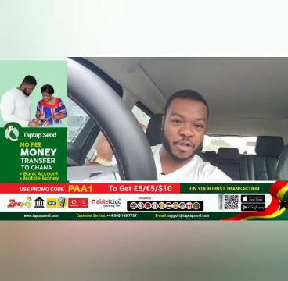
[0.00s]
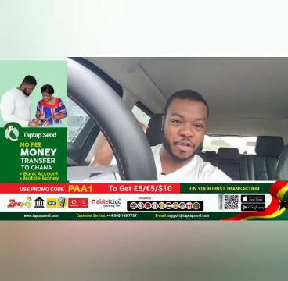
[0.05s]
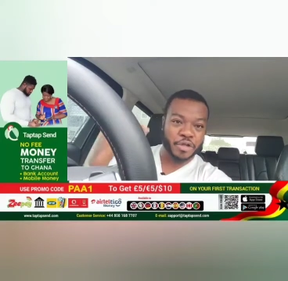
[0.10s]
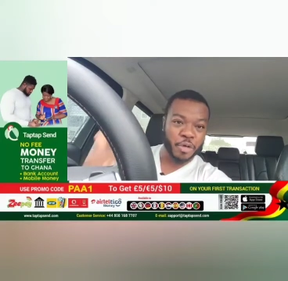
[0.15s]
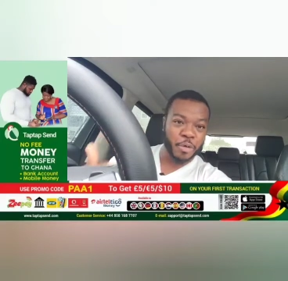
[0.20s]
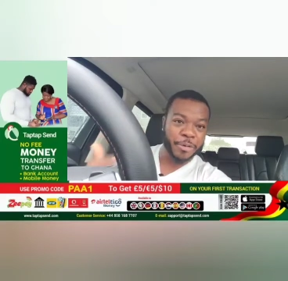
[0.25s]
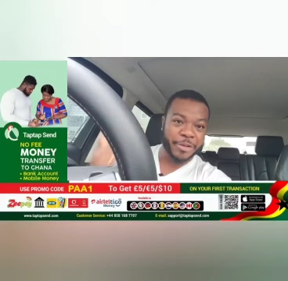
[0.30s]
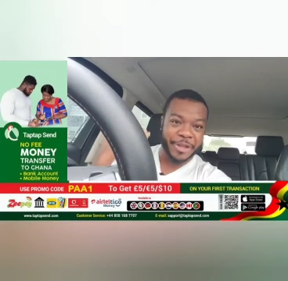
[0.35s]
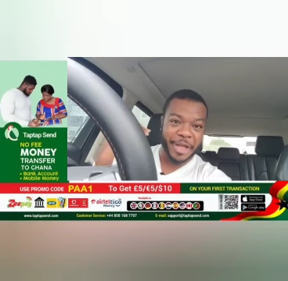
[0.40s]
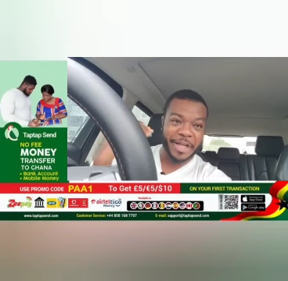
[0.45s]

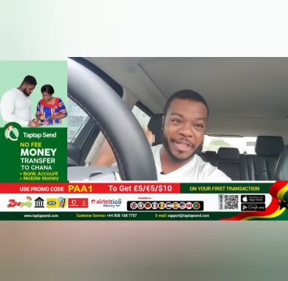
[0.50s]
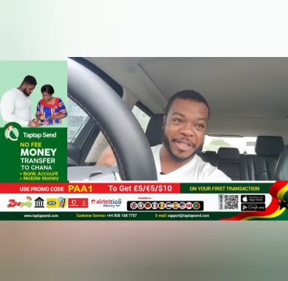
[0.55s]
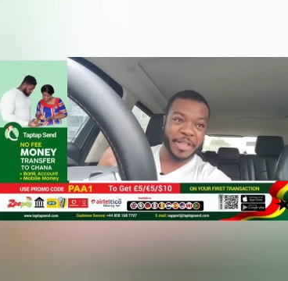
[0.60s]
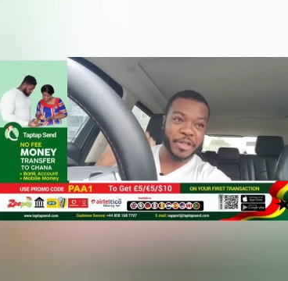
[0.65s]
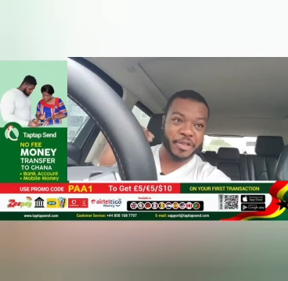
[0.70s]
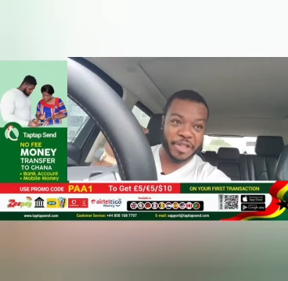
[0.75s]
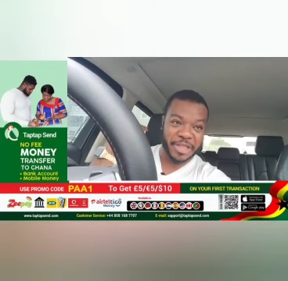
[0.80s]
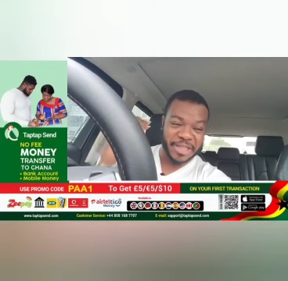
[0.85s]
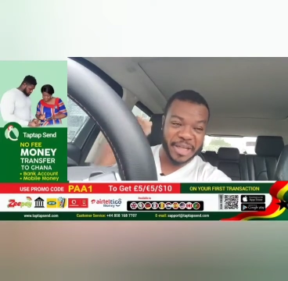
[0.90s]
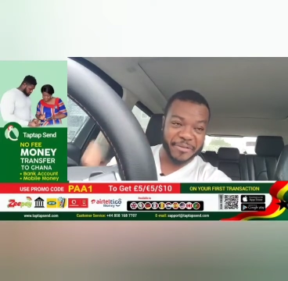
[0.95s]

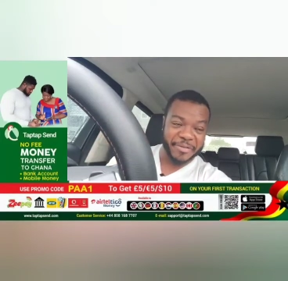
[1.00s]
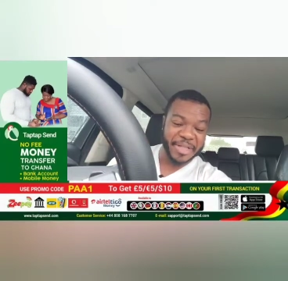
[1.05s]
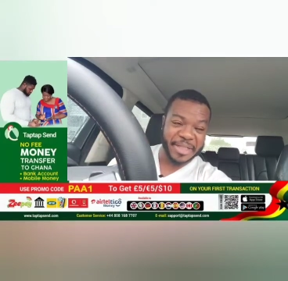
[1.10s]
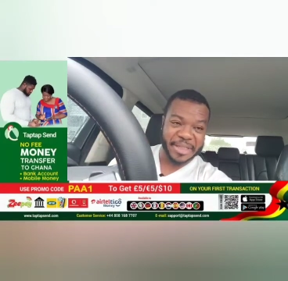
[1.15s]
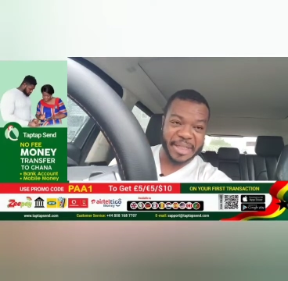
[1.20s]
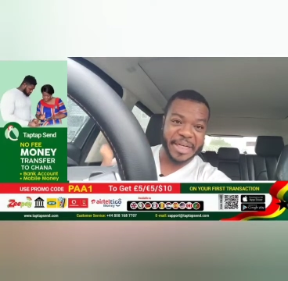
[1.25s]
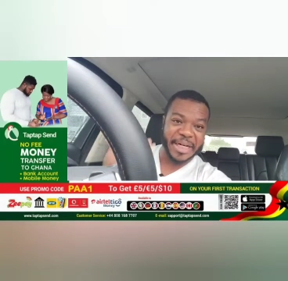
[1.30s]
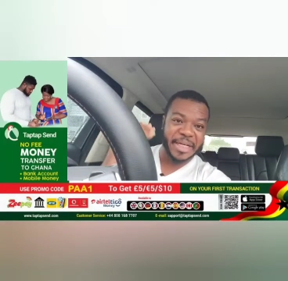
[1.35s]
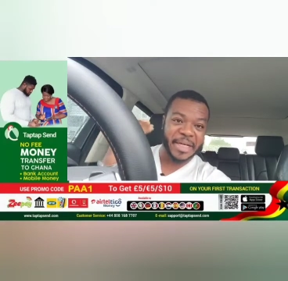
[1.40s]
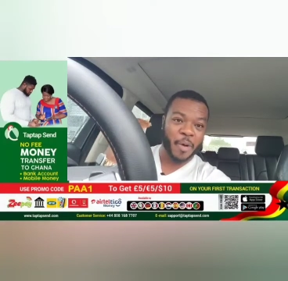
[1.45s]

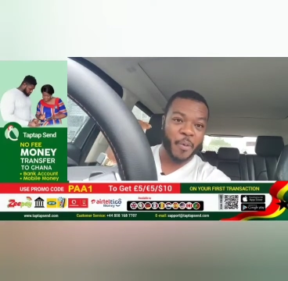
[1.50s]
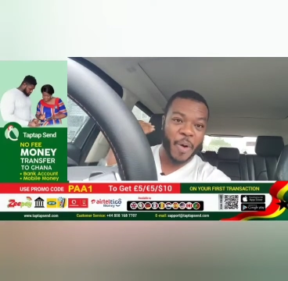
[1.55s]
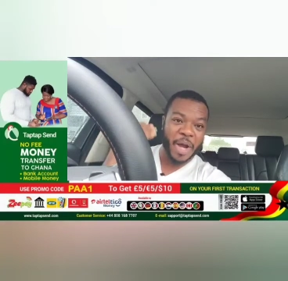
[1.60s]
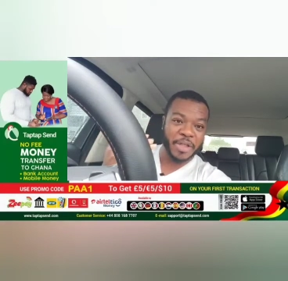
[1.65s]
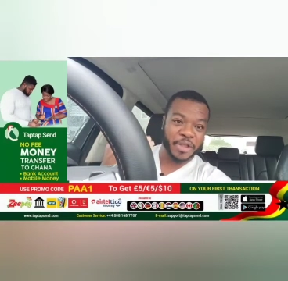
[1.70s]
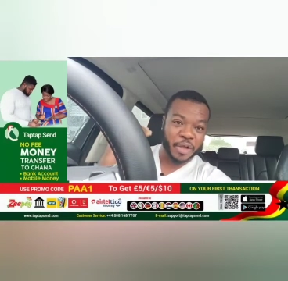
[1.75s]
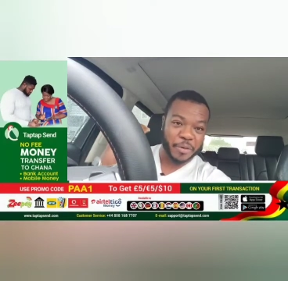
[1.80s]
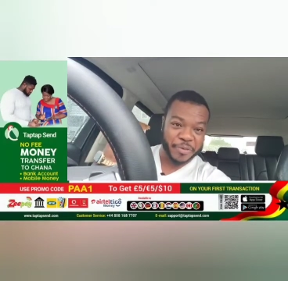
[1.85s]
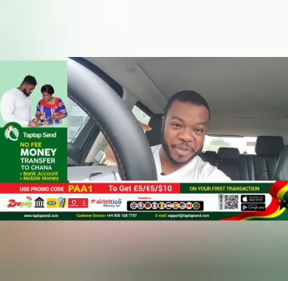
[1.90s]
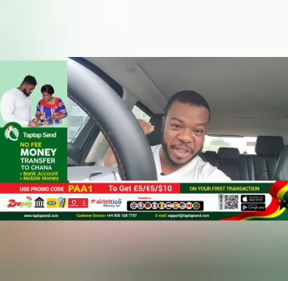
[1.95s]
2:13-17, in the
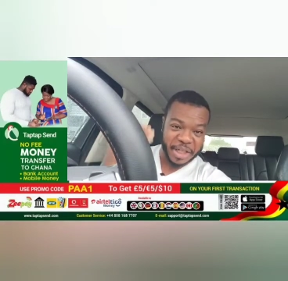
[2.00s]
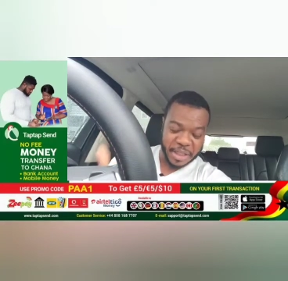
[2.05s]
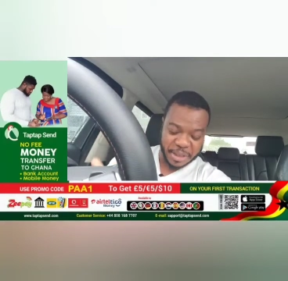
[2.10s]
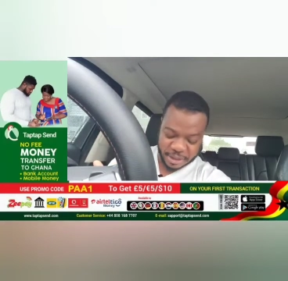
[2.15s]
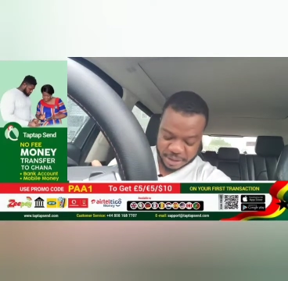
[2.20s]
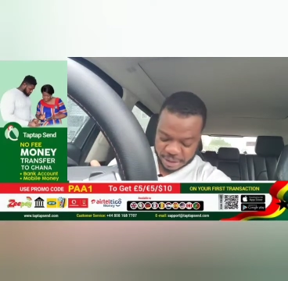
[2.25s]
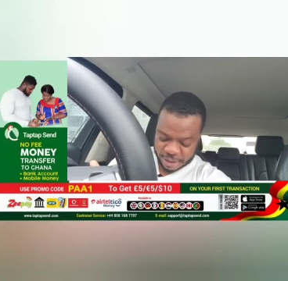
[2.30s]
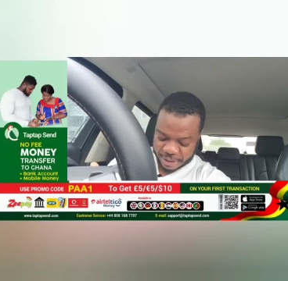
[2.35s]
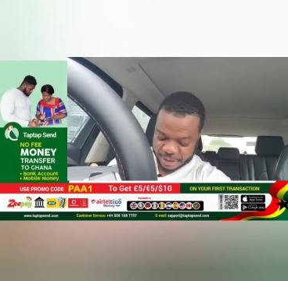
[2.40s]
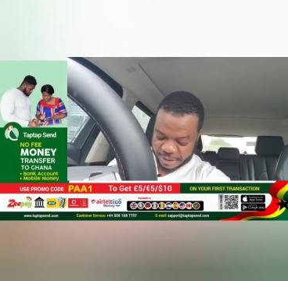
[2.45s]
words of
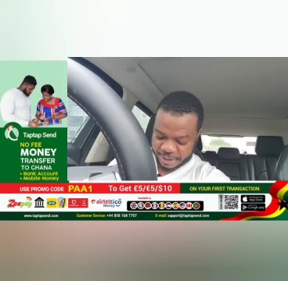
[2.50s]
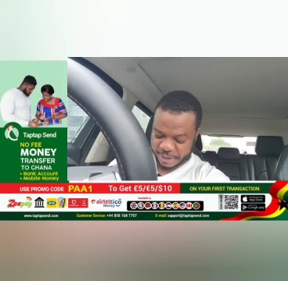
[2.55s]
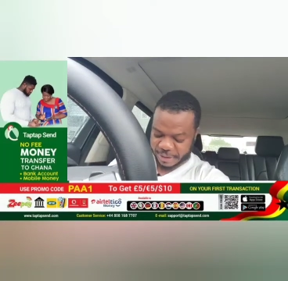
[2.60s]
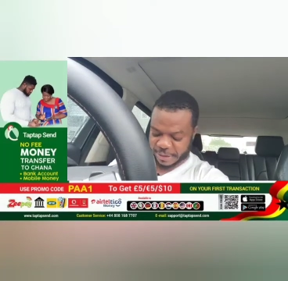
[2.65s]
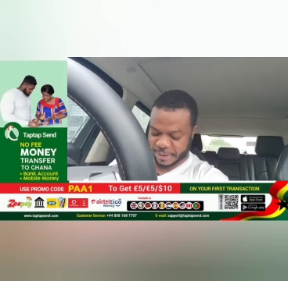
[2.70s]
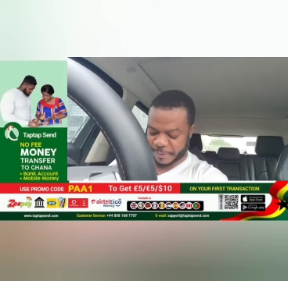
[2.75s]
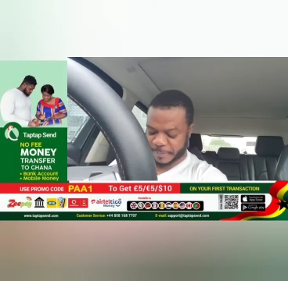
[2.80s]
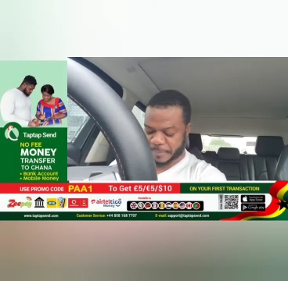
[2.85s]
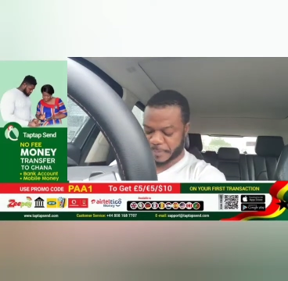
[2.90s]
Jesus,